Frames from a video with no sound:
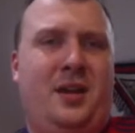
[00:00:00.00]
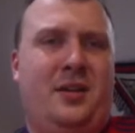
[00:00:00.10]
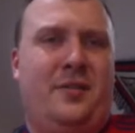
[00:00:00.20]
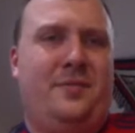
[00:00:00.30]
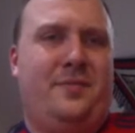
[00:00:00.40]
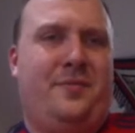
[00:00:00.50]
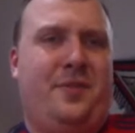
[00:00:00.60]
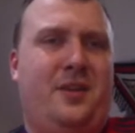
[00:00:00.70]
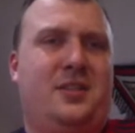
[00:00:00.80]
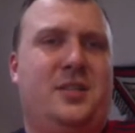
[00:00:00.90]
our
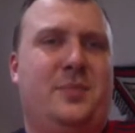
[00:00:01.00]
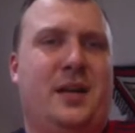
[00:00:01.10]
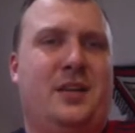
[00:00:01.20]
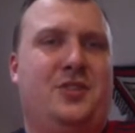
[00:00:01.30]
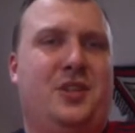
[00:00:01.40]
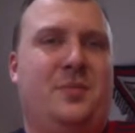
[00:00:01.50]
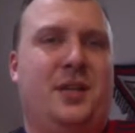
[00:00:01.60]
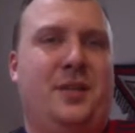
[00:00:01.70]
first season back in the Champions League.